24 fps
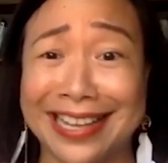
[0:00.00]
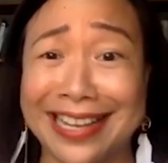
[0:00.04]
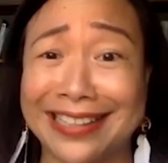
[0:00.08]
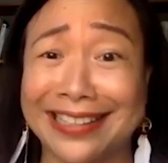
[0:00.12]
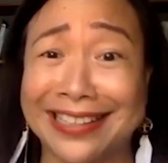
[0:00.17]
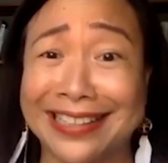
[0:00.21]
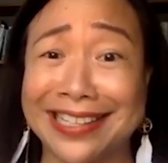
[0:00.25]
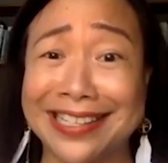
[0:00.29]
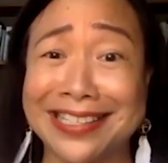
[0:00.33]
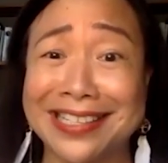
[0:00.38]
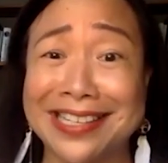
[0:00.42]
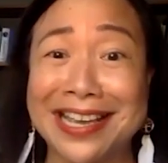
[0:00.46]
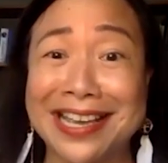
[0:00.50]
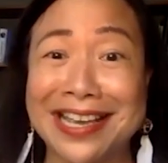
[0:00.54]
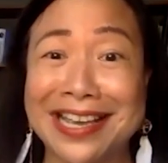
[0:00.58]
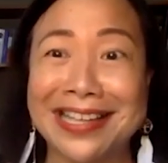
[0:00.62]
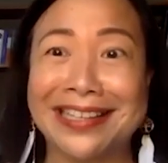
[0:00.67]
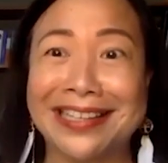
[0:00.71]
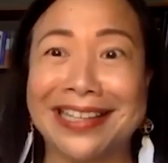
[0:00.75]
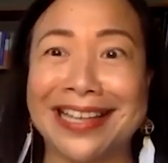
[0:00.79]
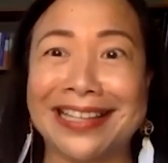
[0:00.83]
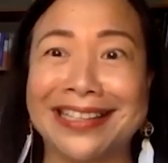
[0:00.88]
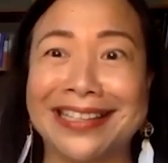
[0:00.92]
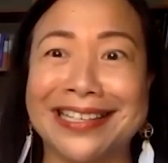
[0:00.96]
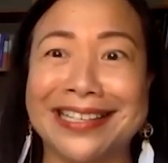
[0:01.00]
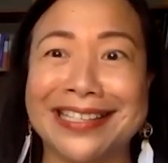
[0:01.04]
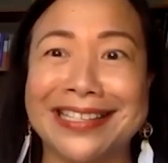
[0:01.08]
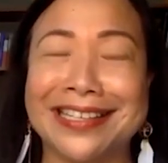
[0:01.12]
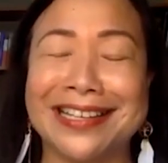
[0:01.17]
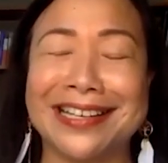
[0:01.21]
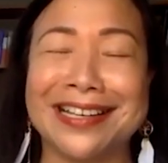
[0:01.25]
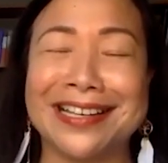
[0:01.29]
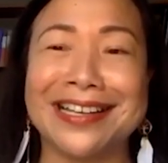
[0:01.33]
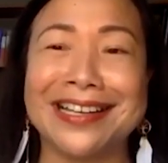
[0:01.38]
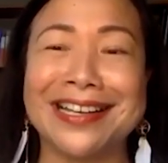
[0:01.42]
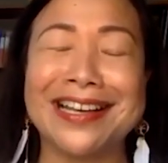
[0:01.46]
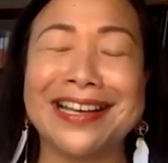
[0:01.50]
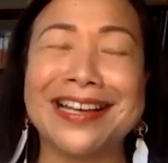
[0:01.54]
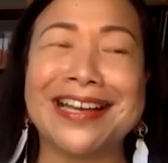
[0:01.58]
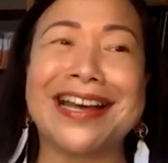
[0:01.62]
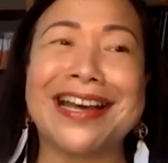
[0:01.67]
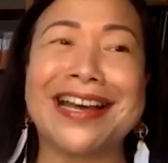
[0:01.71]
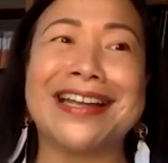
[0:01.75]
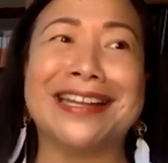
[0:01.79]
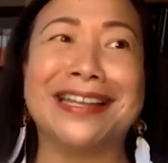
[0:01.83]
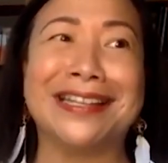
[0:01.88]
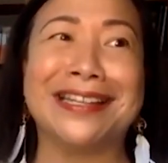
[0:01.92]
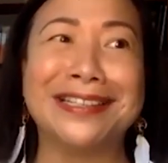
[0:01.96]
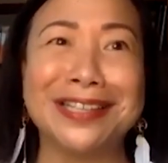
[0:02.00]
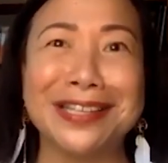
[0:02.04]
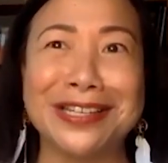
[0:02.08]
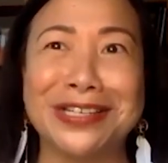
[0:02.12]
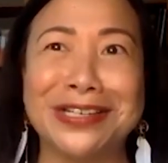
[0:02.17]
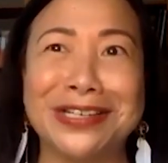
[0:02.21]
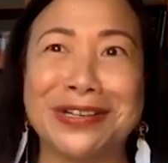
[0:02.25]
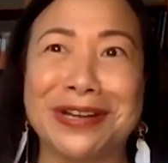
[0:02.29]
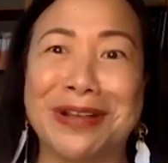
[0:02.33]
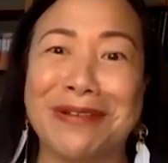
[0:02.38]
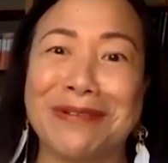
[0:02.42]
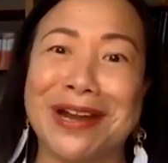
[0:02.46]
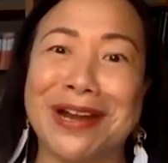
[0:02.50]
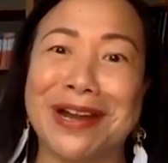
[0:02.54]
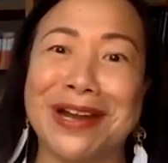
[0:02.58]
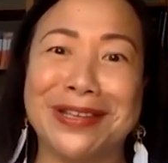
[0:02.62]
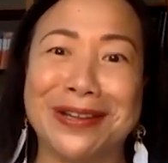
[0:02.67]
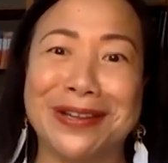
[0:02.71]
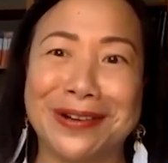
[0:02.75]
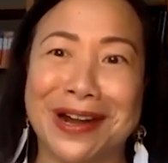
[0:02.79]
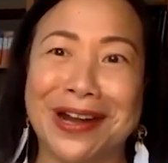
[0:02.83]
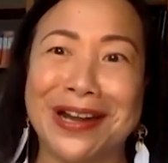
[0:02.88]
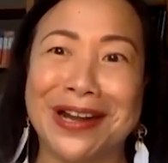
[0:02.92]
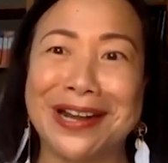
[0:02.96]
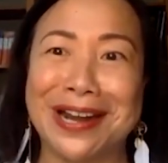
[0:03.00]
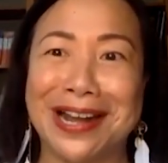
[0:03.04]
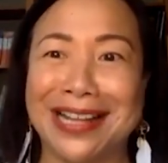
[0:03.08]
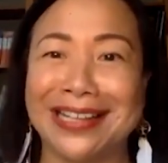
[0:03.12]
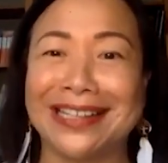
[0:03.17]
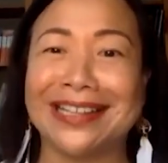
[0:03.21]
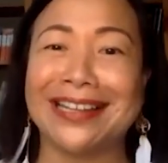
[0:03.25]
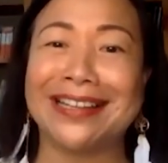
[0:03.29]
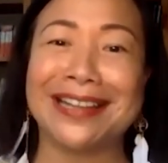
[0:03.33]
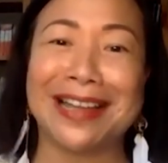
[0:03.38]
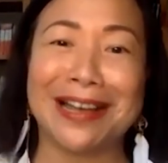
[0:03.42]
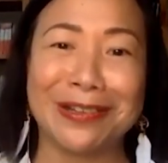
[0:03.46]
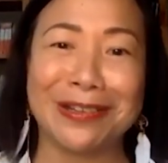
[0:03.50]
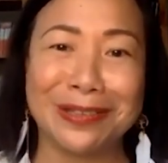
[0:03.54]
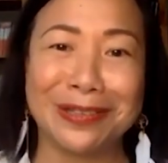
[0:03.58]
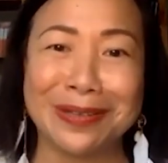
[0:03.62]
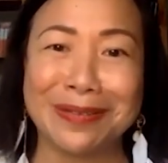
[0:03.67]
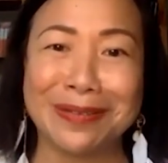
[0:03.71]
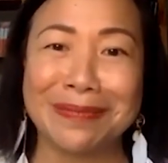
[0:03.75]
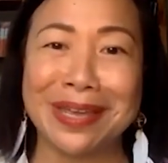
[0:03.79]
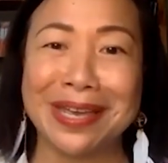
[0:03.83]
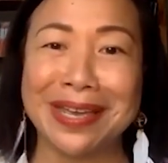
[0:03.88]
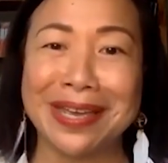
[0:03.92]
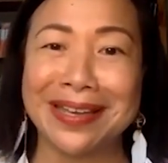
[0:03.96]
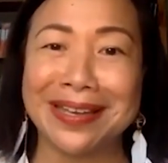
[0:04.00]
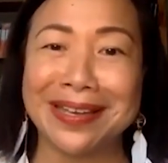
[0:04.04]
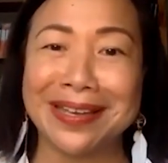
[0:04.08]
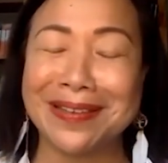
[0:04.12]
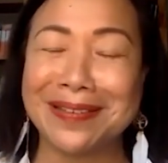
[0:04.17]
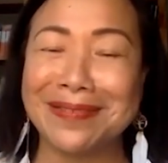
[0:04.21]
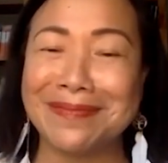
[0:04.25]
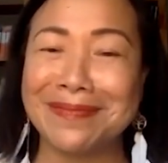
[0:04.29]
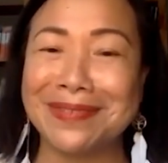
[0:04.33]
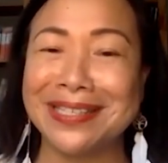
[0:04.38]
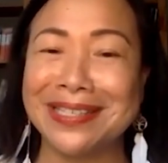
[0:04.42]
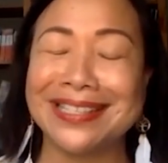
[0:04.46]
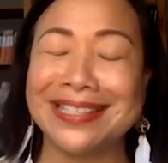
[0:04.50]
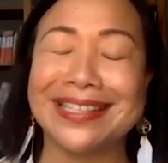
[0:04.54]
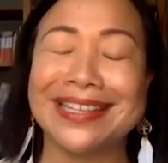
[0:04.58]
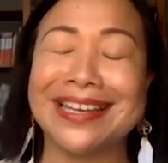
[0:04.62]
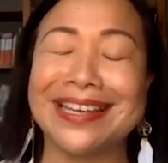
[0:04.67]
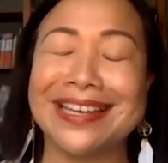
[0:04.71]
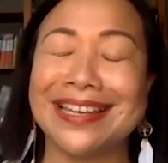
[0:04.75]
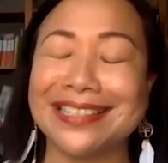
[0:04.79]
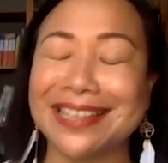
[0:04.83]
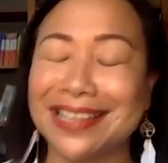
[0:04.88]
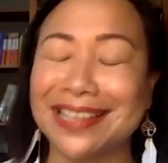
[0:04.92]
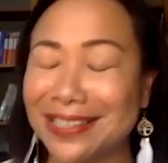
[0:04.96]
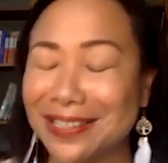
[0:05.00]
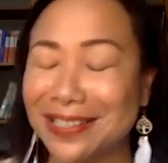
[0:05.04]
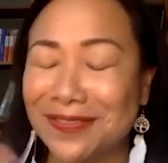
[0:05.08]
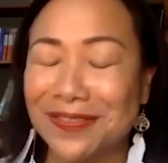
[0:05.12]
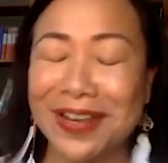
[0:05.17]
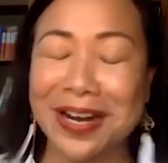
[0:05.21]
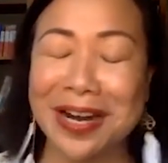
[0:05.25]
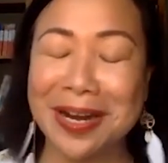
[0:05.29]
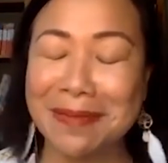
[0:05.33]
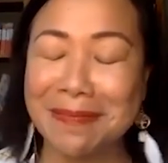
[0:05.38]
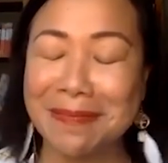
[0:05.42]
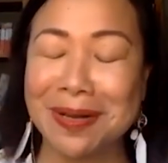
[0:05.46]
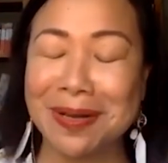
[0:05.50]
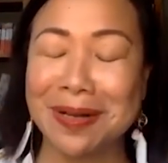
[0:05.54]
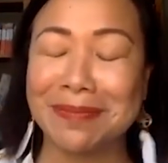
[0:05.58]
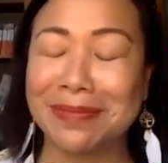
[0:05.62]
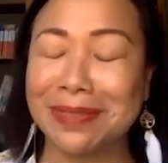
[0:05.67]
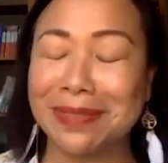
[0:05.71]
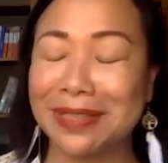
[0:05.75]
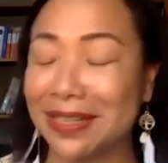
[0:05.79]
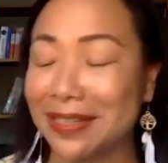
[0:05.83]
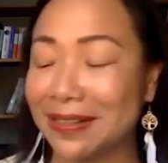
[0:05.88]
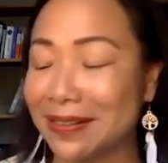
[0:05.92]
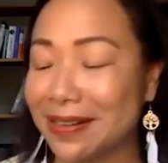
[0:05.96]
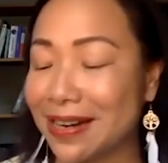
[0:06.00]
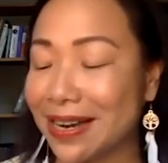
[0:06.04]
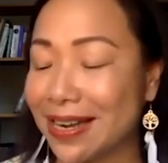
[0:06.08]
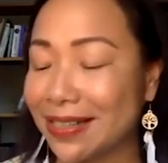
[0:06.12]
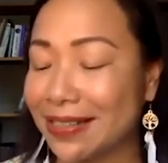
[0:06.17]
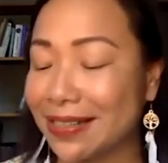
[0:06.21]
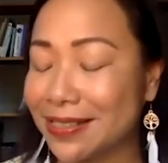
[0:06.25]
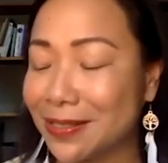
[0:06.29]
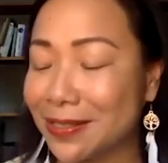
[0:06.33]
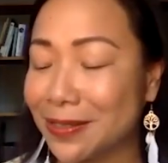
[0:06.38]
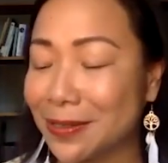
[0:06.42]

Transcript: Like that is an industry where you are not allowed to make mistakes, and it's very public, right?